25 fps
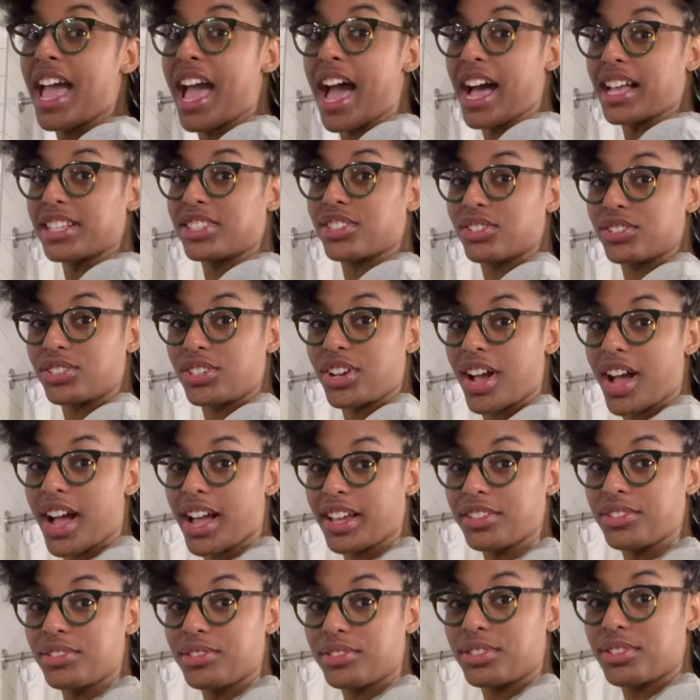I told y'all
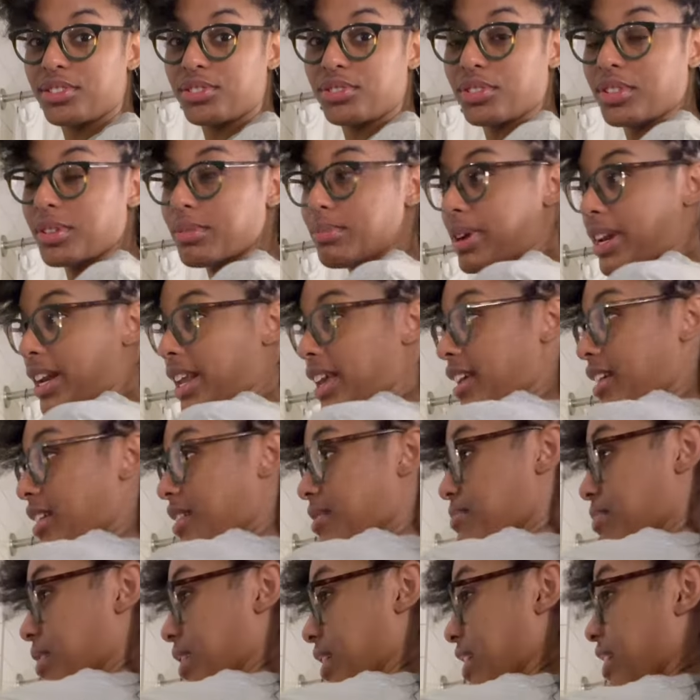I use the shorter braided
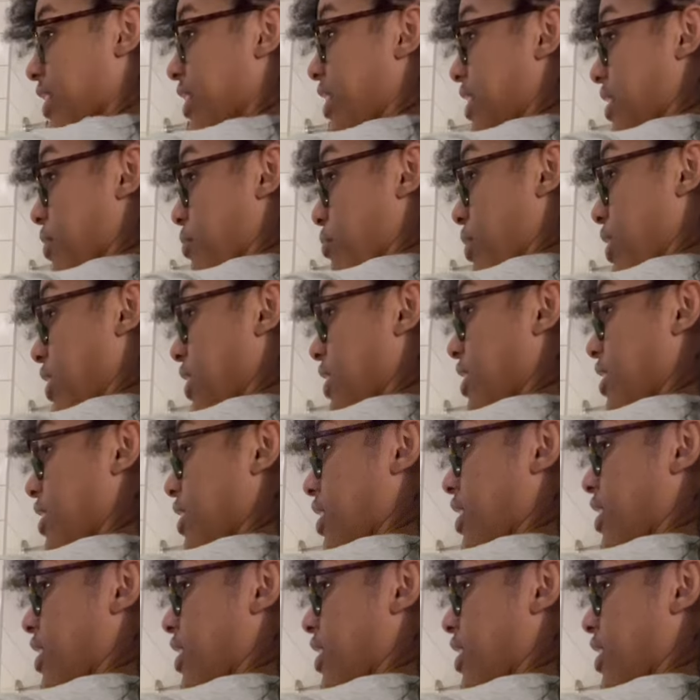hair, but with the